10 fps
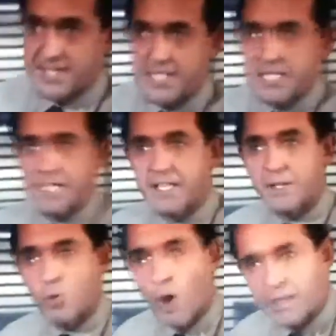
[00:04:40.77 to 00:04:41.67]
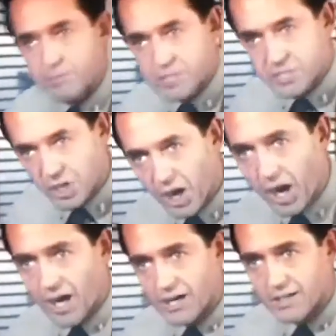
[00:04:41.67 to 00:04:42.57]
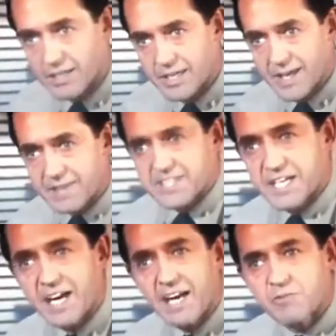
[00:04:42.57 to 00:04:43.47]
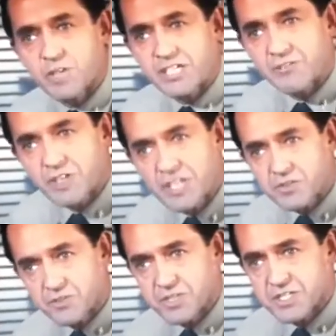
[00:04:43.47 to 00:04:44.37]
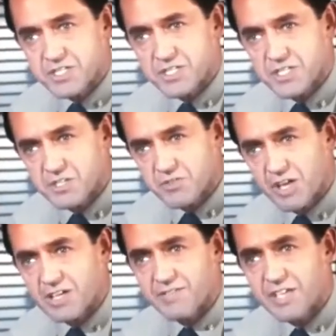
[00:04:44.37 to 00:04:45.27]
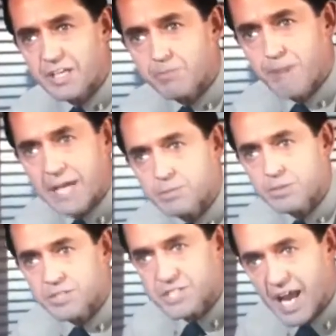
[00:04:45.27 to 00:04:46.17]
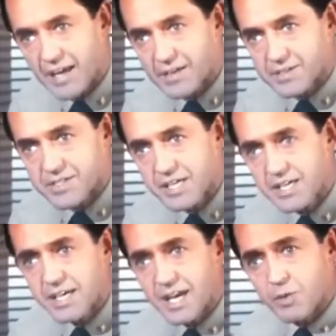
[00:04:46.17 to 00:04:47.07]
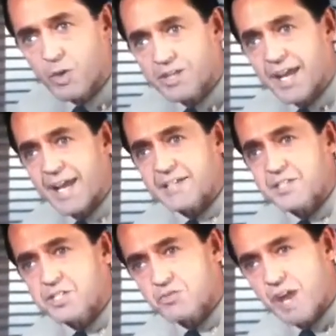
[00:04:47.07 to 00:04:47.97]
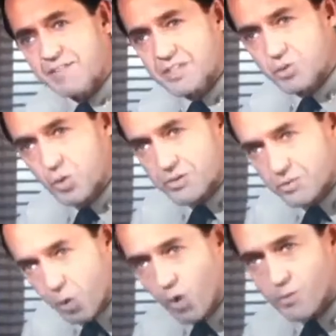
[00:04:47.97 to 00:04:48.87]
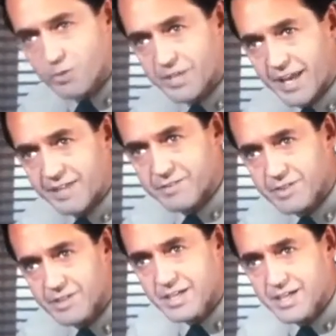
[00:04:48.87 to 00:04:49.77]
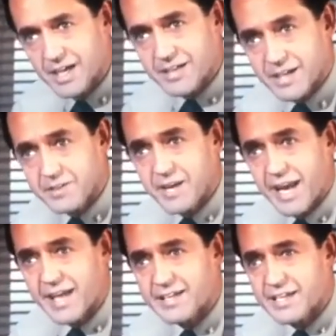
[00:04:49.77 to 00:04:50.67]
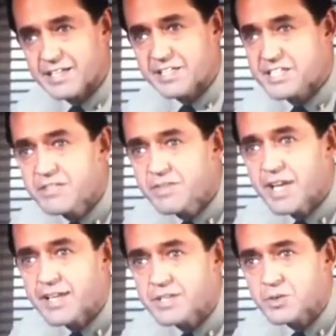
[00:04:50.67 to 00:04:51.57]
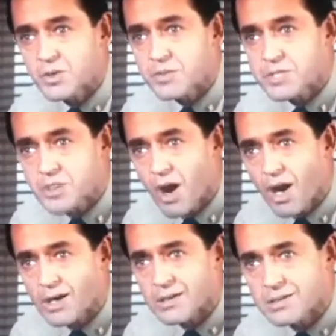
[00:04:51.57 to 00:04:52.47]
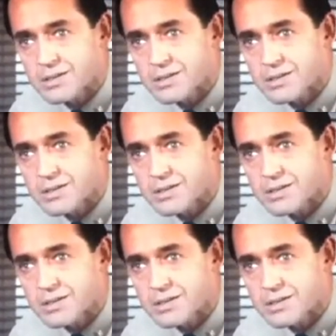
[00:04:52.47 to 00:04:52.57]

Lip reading: is that this can get quite bizarre. Now, there's a conflict of interest, a struggle of incompatible desires. On the one hand, a striving toward normal behavior. On the other hand, a deviating toward the bizarre.